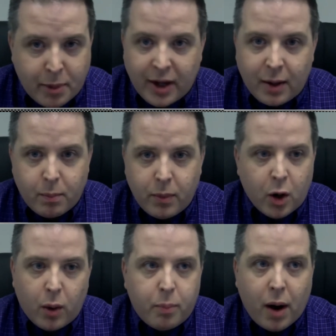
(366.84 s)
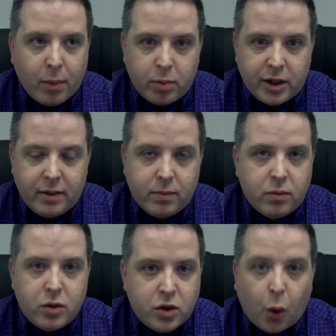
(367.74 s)
happening in, probably
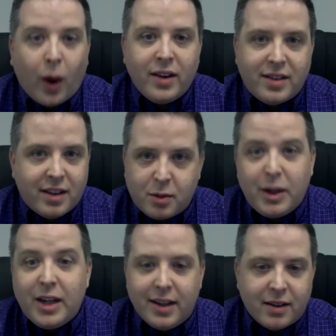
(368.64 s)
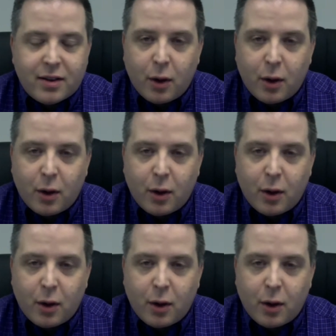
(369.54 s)
twice the speed.